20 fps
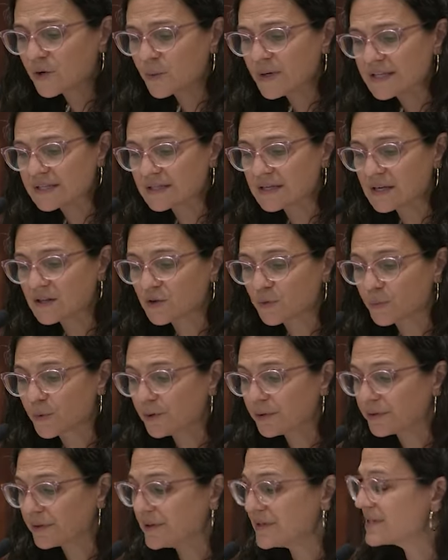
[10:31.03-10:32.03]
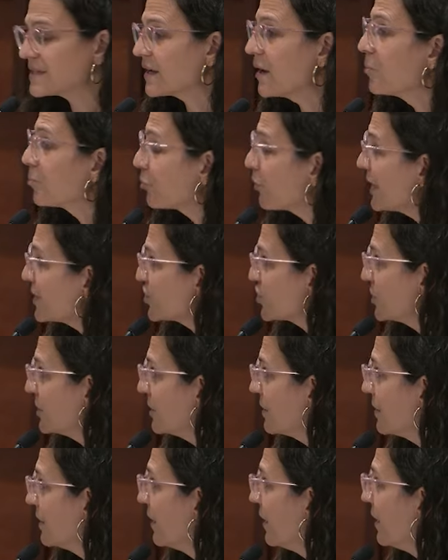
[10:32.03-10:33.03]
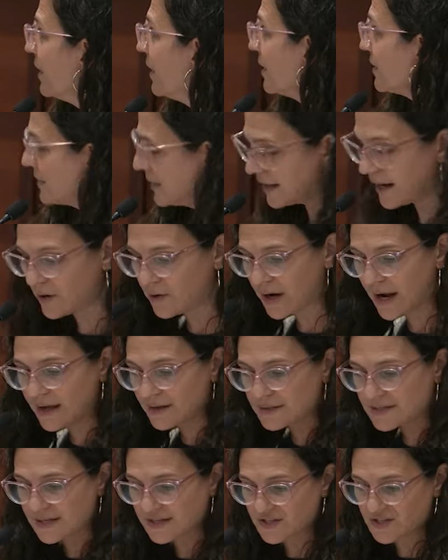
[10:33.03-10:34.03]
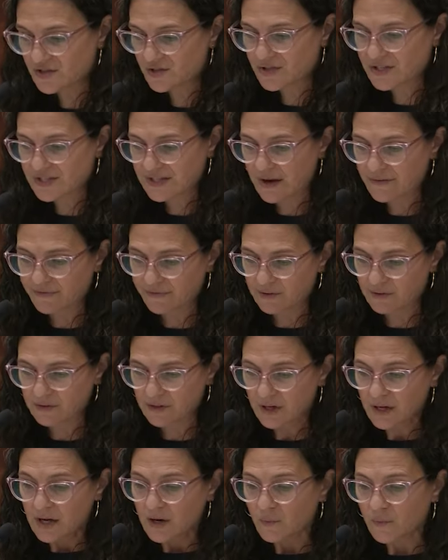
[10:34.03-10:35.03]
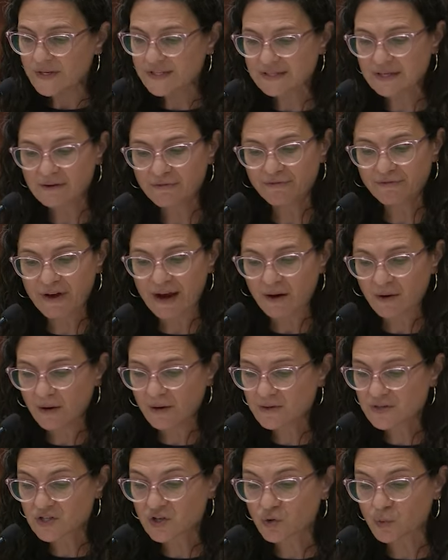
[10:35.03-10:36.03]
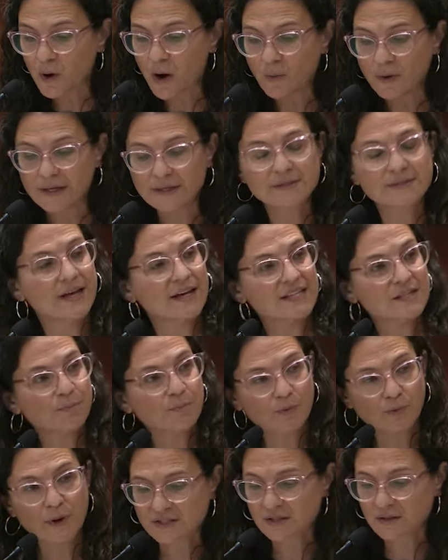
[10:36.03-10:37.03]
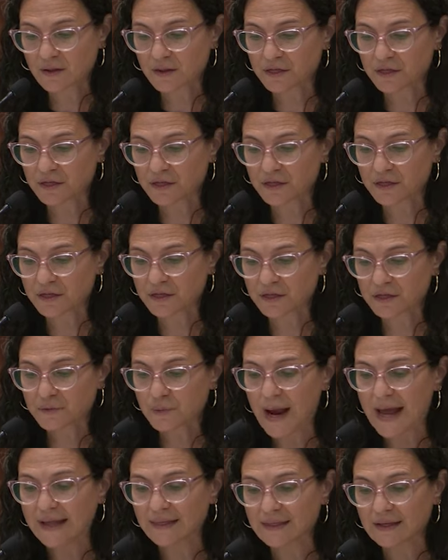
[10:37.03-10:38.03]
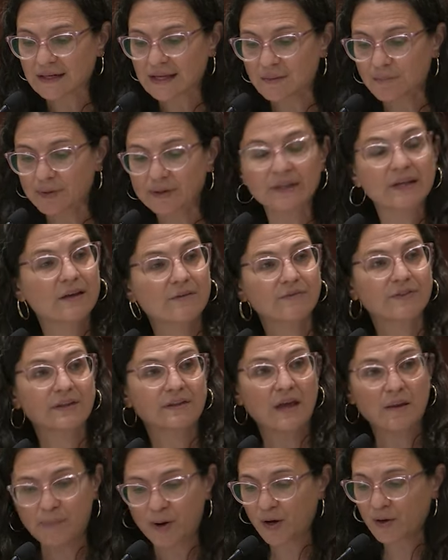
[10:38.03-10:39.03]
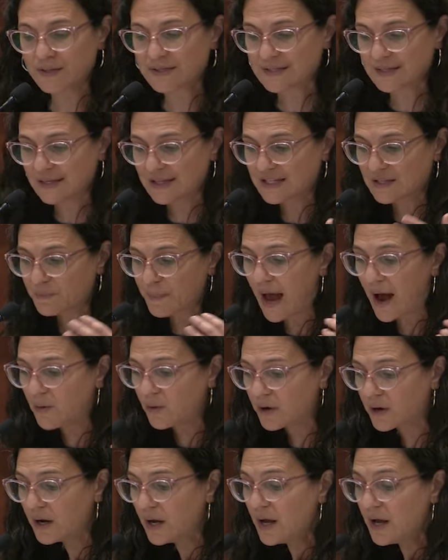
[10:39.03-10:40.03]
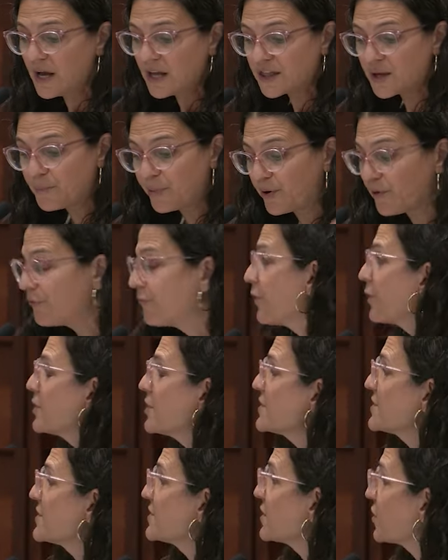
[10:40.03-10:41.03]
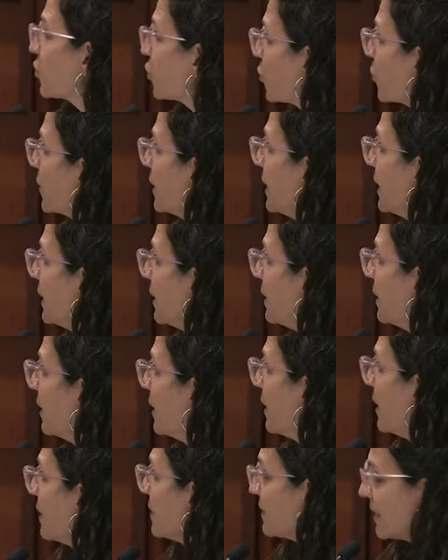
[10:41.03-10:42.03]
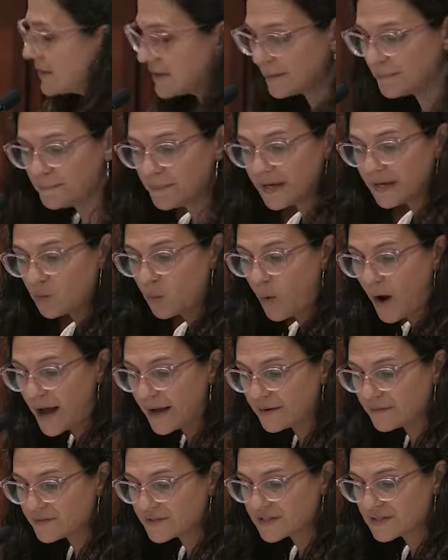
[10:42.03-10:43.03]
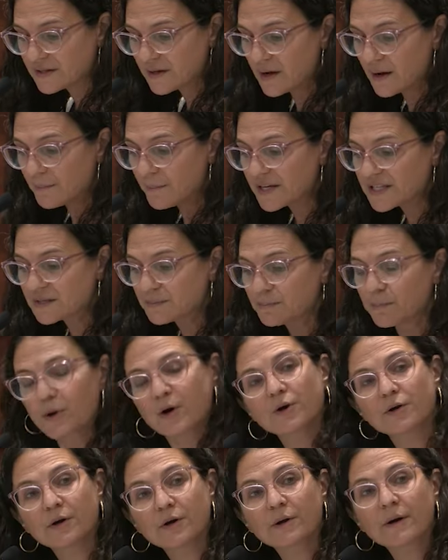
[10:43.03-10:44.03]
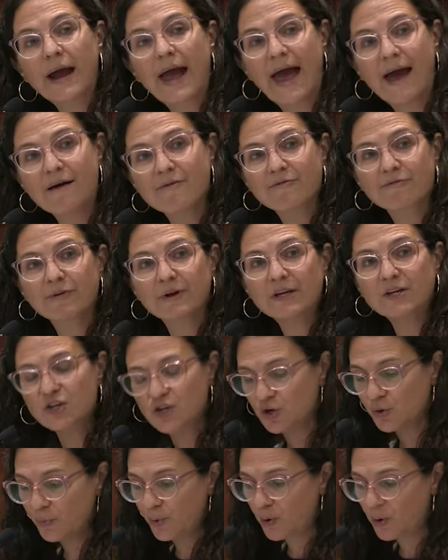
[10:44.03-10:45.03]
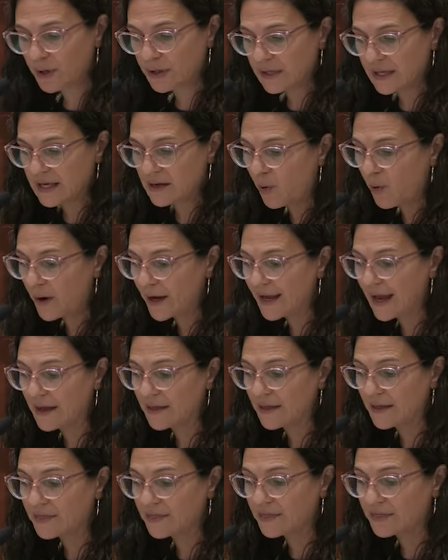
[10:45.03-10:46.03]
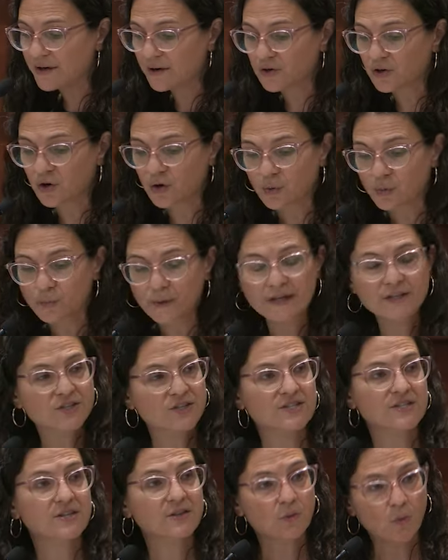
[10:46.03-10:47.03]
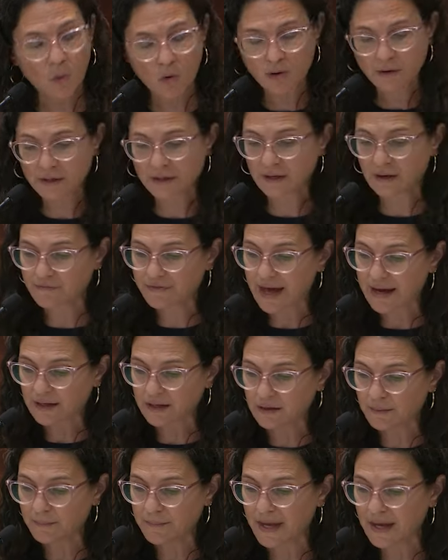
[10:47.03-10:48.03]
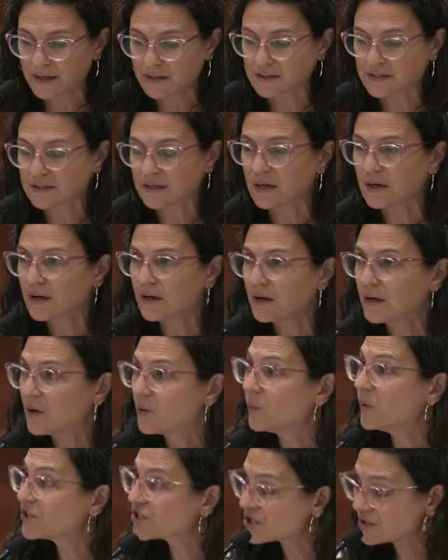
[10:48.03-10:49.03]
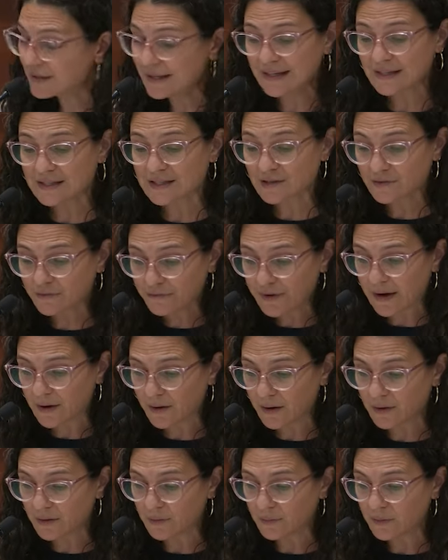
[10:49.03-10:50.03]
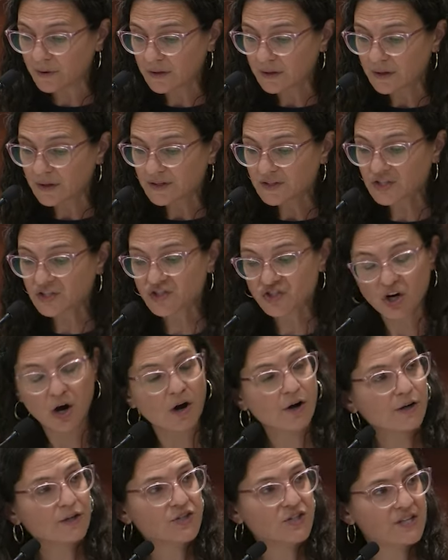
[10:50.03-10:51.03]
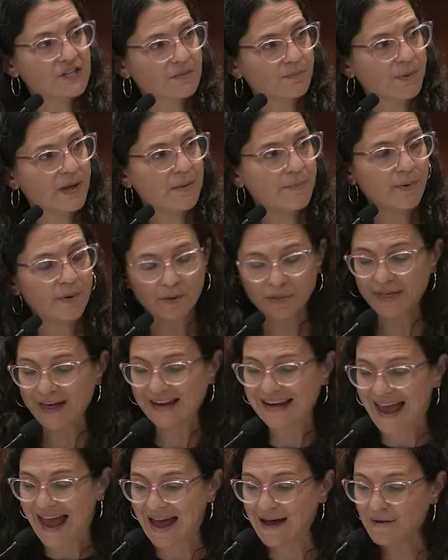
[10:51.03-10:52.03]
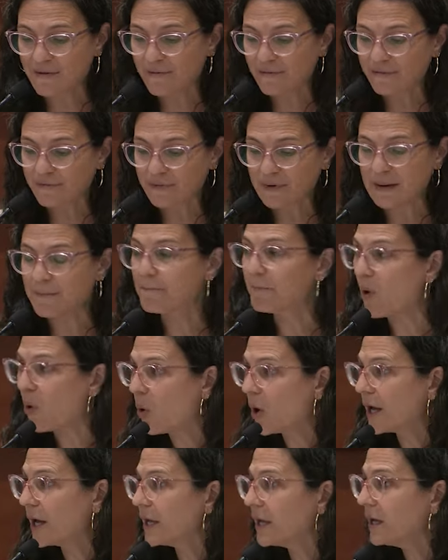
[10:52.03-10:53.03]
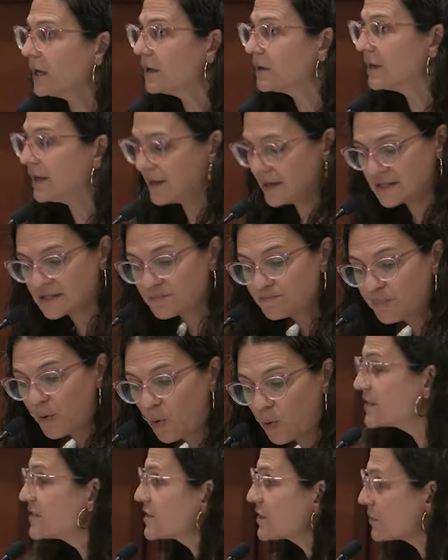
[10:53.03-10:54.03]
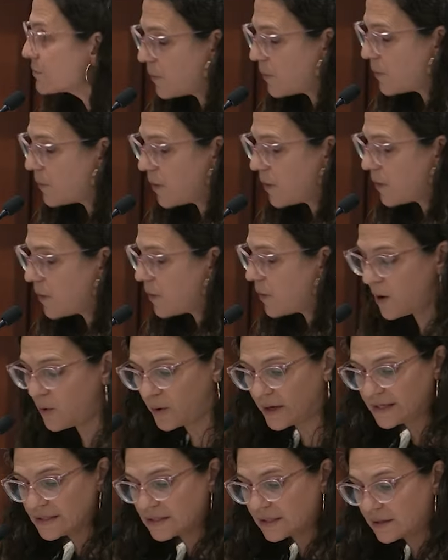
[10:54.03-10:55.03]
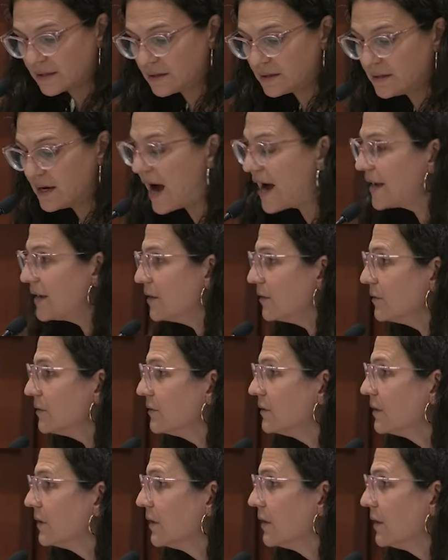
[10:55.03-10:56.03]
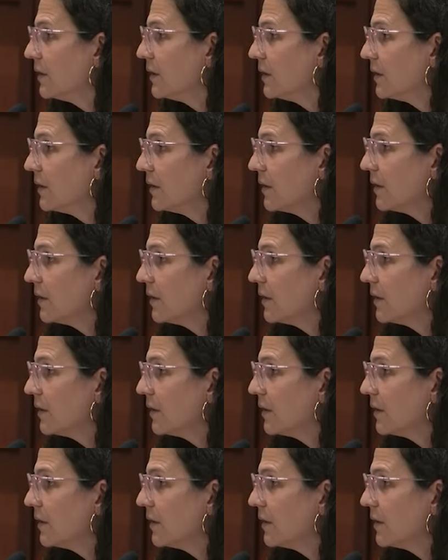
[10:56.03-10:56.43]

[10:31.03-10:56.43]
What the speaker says: And here we see the ruthless oppression that our ancestors suffered. We see Pharaoh's growing desperation to the threat that he believed that they posed to his power, the perverse decree that the midwives must murder every newborn Hebrew boy, and their courageous thwarting of that command, which leads Pharaoh to charge his people that every boy that is born, you must throw into the Nile,